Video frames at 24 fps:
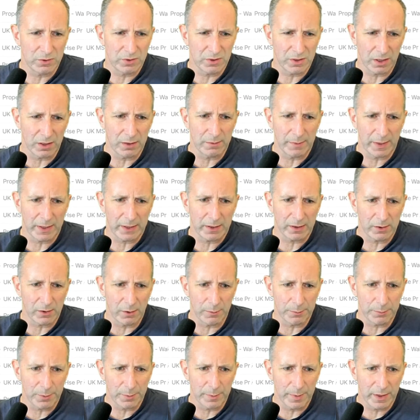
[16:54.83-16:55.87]
kind of make a
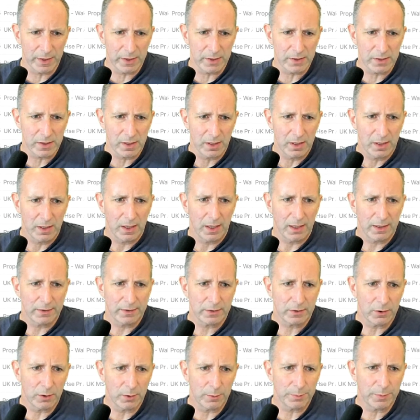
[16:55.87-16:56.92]
compromise, and the
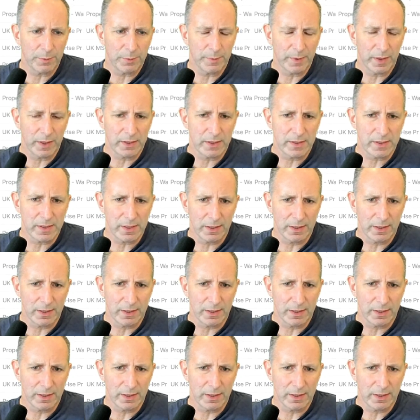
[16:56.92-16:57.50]
compromise